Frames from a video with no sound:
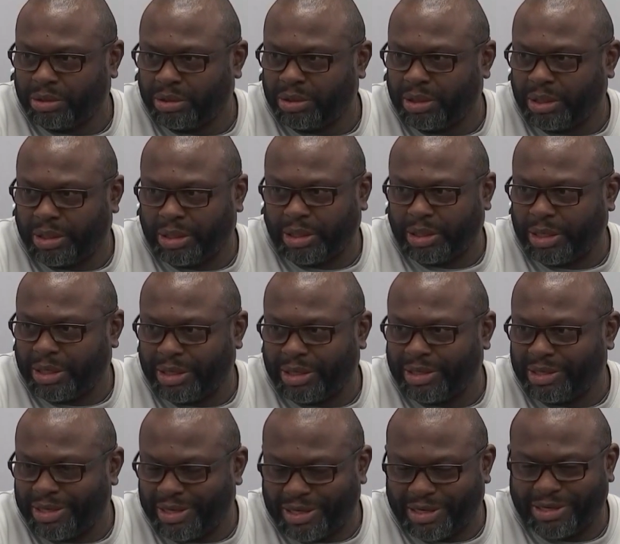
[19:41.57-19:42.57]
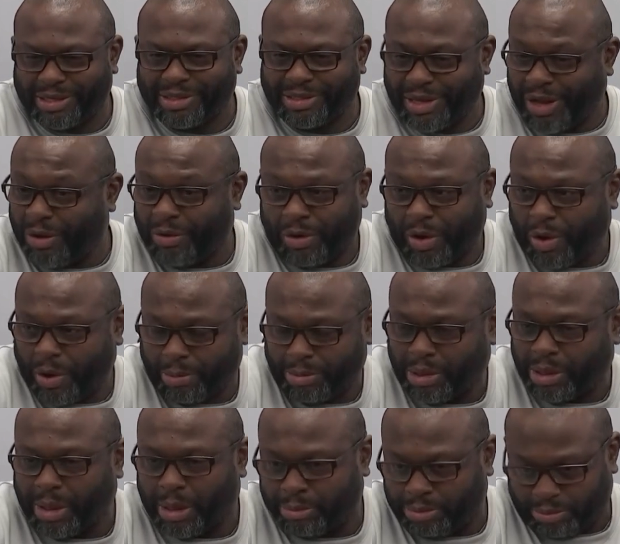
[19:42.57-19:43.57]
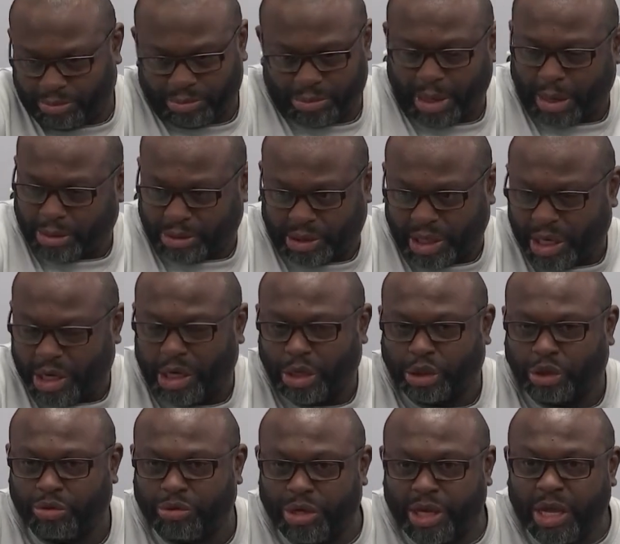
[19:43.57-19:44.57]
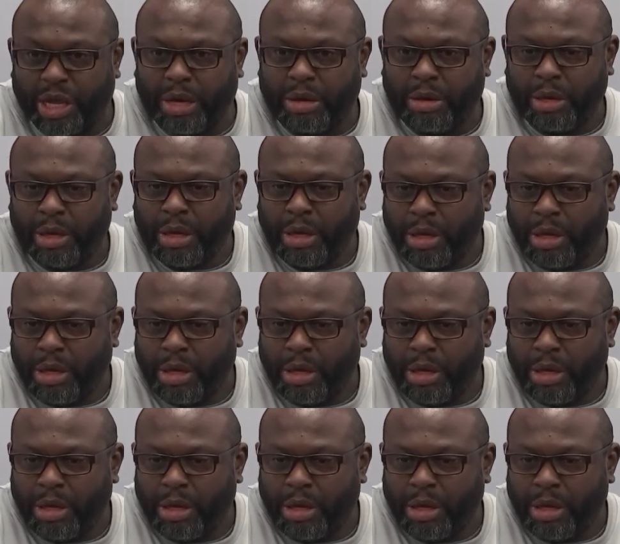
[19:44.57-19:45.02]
And no, I'm not saying that you did,